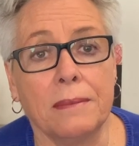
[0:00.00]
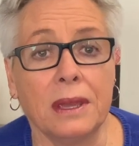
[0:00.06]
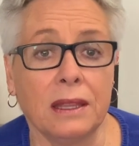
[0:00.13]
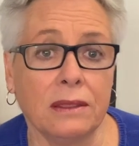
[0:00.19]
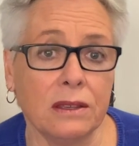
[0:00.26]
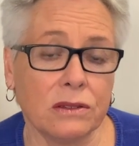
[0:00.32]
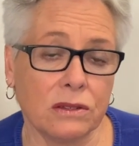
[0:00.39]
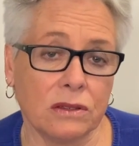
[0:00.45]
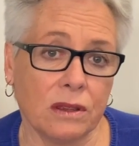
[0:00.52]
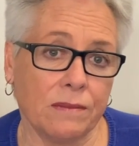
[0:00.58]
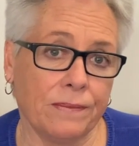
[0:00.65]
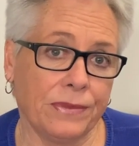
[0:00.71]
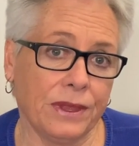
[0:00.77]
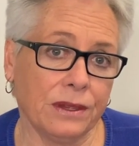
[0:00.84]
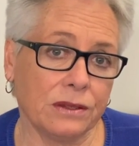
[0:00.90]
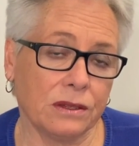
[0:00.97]
this
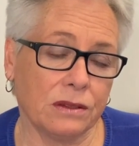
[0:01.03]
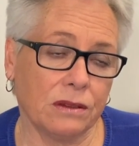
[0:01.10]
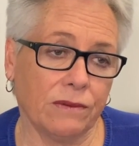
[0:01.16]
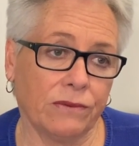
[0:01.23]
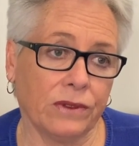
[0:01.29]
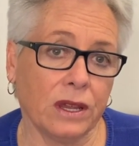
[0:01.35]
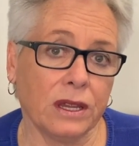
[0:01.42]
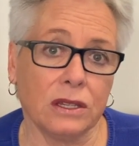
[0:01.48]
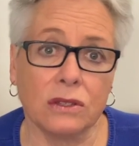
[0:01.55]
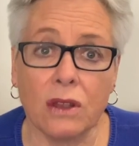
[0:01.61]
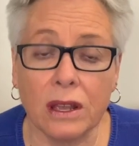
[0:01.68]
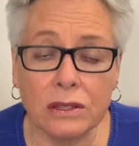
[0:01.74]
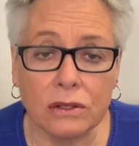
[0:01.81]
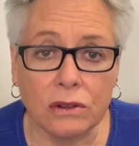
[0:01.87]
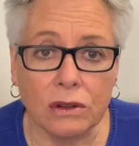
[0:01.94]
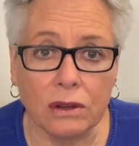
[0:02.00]
flying
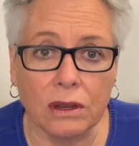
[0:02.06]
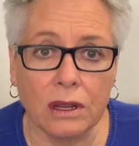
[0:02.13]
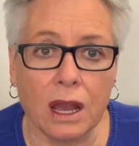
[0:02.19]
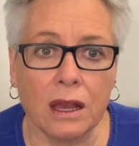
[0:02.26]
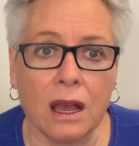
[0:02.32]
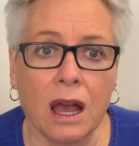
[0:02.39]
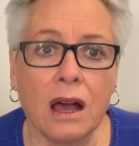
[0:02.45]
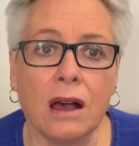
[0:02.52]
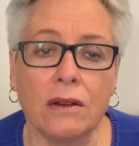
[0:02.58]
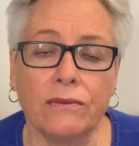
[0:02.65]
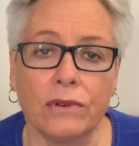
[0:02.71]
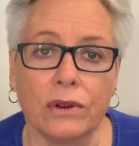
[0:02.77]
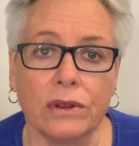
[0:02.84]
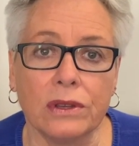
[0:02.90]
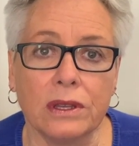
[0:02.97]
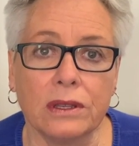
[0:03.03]
saucer
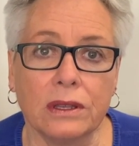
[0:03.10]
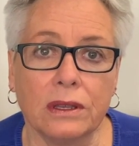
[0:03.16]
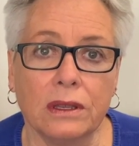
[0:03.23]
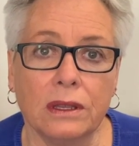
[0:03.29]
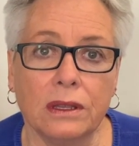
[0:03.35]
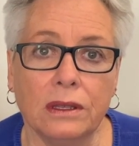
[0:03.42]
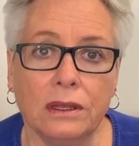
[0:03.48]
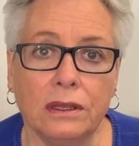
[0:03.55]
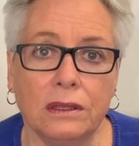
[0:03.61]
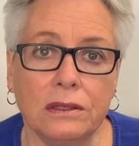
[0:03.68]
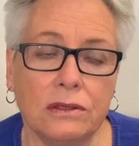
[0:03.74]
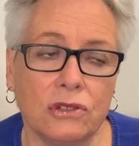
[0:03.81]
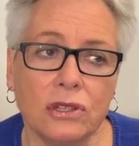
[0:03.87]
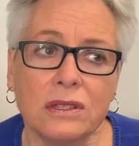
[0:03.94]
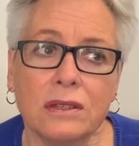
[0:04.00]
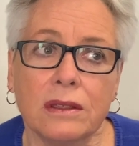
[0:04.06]
hovered
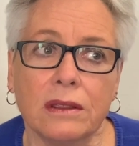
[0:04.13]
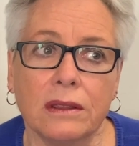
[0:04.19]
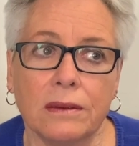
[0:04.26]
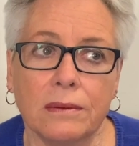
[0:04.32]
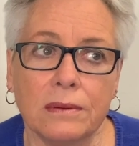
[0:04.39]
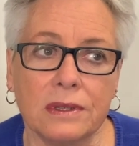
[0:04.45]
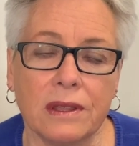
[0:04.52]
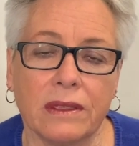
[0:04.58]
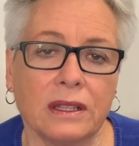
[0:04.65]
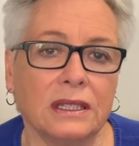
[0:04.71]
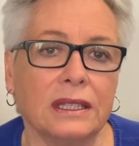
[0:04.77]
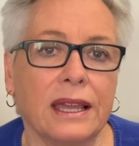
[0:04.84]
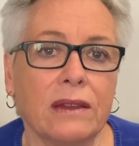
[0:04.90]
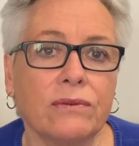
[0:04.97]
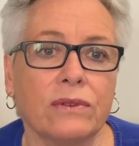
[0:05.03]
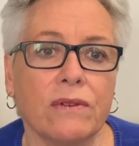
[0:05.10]
just to the
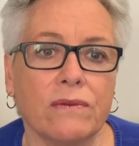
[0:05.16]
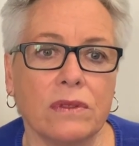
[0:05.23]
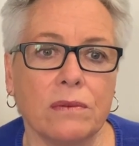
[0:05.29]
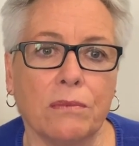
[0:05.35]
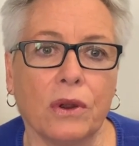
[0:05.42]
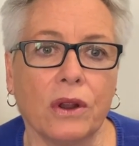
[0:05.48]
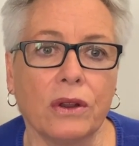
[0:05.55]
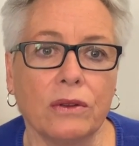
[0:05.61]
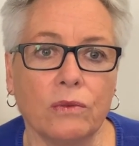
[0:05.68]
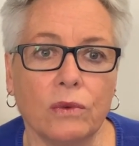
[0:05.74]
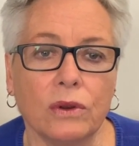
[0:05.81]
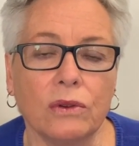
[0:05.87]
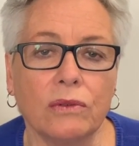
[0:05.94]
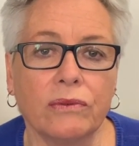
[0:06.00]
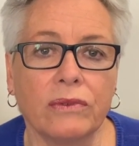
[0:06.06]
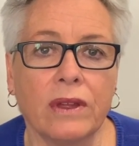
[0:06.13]
left of the barn
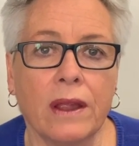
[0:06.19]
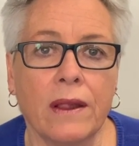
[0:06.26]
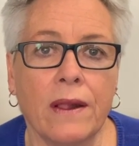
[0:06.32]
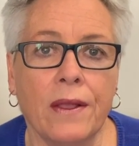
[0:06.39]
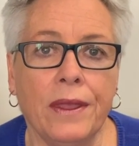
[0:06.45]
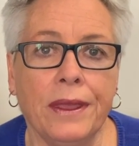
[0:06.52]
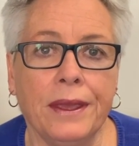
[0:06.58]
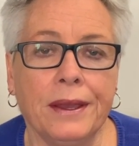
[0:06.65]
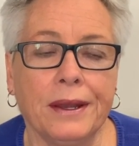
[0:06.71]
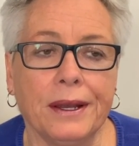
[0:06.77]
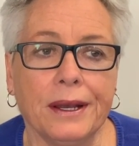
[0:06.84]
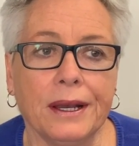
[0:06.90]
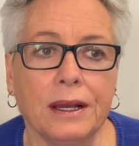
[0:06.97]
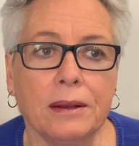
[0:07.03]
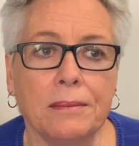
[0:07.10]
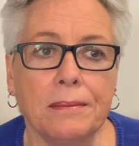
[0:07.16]
roof,
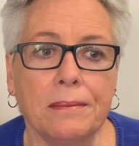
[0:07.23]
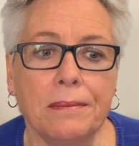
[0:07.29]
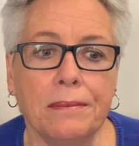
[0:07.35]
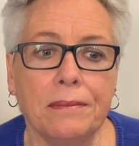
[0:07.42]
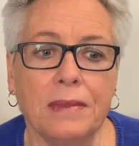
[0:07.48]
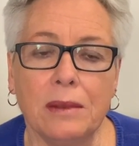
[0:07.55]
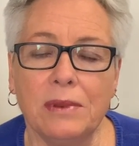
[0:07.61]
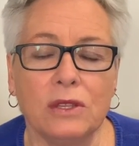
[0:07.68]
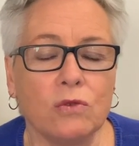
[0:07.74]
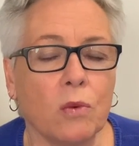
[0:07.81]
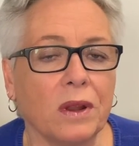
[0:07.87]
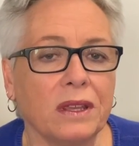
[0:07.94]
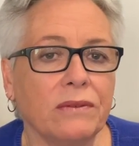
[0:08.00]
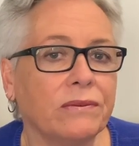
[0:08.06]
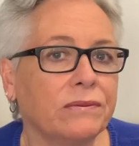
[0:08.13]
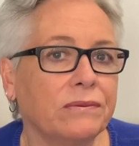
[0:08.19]
maybe
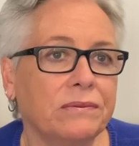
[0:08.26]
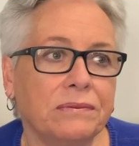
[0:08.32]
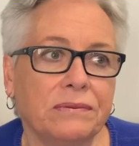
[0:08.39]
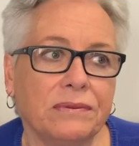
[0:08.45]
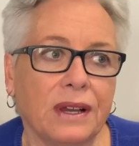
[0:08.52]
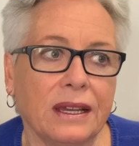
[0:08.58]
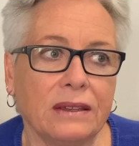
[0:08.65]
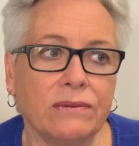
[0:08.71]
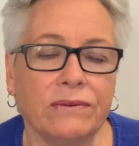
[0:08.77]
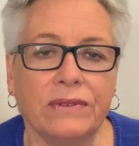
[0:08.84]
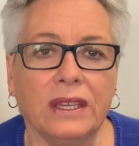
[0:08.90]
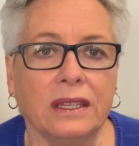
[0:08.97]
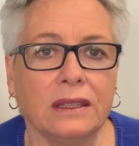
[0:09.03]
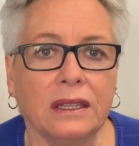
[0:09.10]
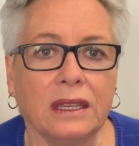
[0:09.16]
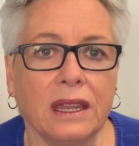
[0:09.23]
25
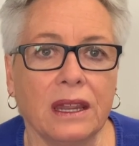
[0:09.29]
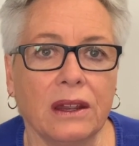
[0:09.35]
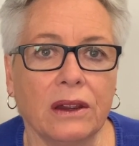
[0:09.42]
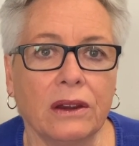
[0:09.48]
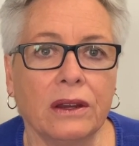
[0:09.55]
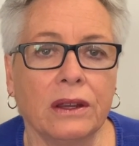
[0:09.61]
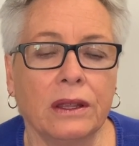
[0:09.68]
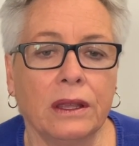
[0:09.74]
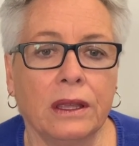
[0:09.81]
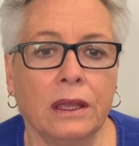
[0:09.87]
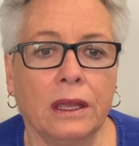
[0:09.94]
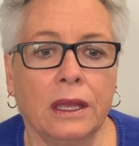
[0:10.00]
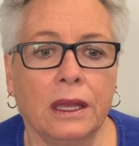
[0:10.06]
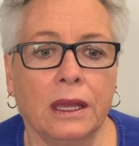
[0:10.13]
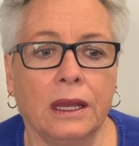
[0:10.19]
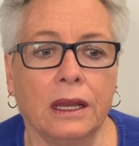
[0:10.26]
feet in the air,
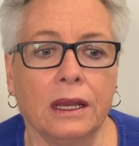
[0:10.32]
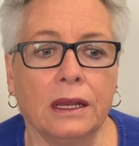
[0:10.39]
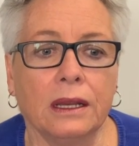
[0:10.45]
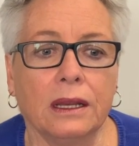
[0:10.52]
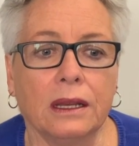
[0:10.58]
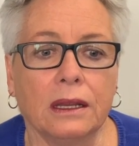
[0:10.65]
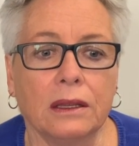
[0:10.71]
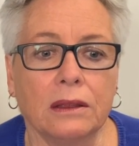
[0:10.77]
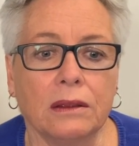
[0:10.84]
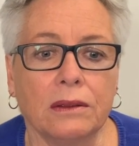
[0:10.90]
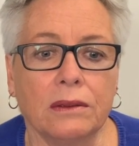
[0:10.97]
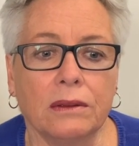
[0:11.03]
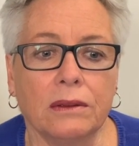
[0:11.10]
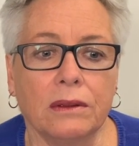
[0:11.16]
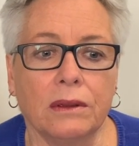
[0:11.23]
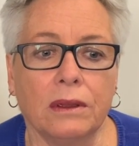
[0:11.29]

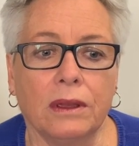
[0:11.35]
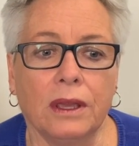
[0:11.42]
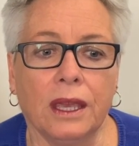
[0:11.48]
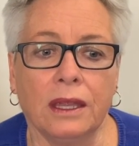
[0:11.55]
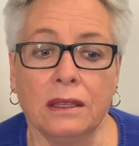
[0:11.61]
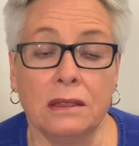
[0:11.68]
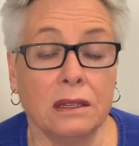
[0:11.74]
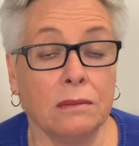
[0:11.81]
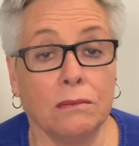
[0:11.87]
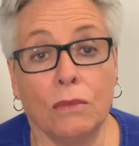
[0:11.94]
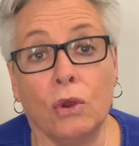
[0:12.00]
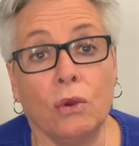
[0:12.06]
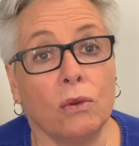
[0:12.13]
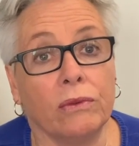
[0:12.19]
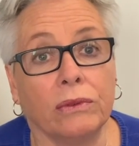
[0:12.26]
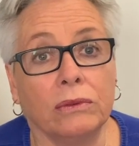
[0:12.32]
and didn't
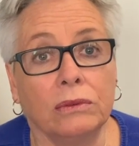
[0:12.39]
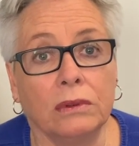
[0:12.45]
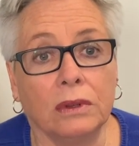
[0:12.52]
move